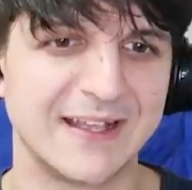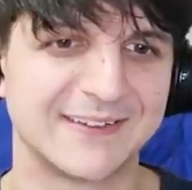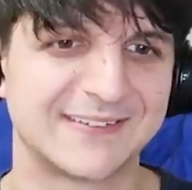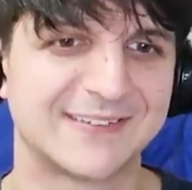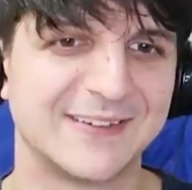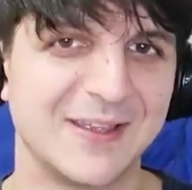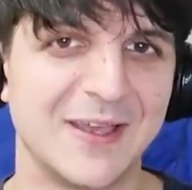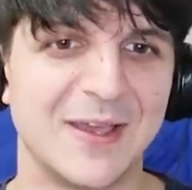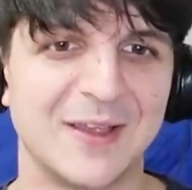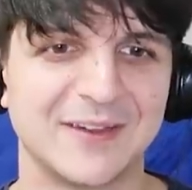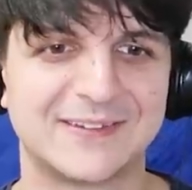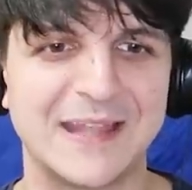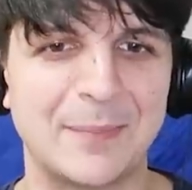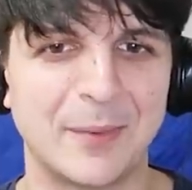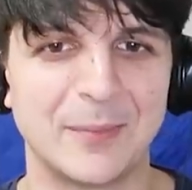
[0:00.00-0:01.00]
Yes.
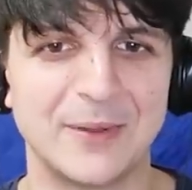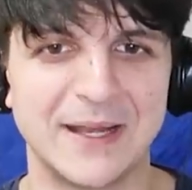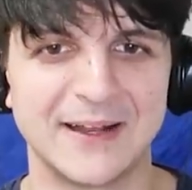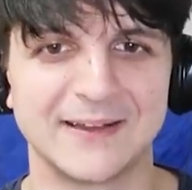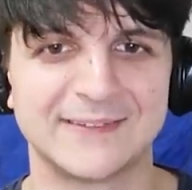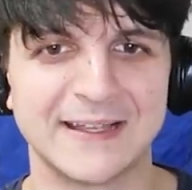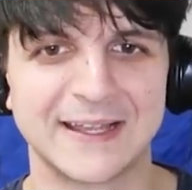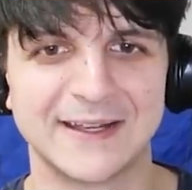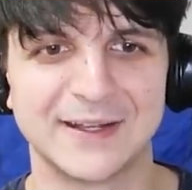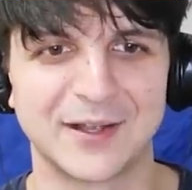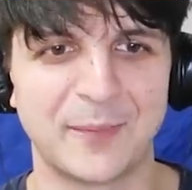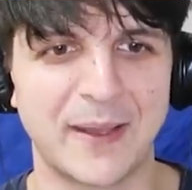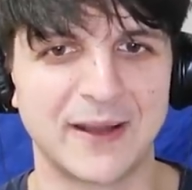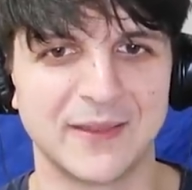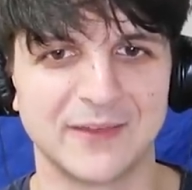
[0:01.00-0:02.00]
Step up and a second in
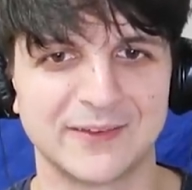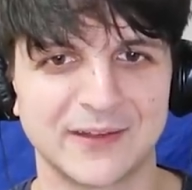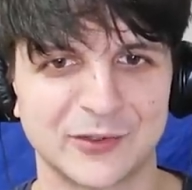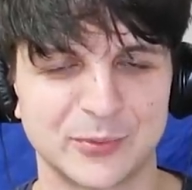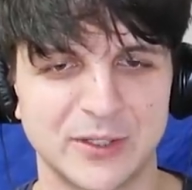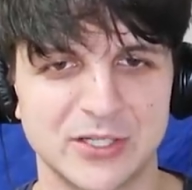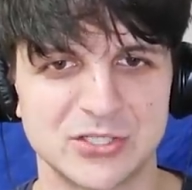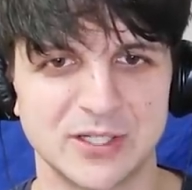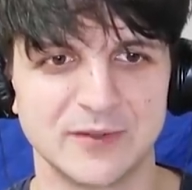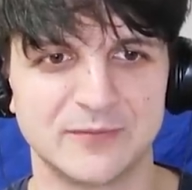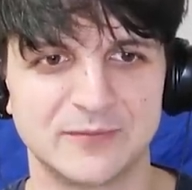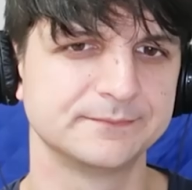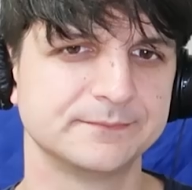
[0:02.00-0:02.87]
command on this expedition.